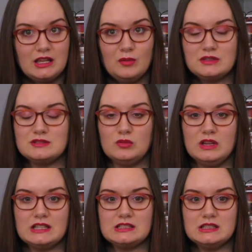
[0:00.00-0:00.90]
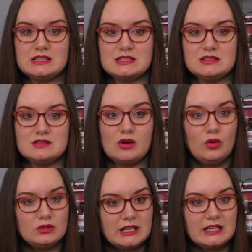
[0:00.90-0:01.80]
he wasn't willing to listen to
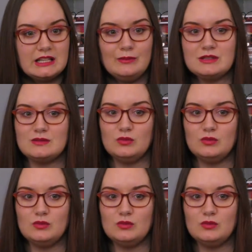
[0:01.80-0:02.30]
Holden, he wasn't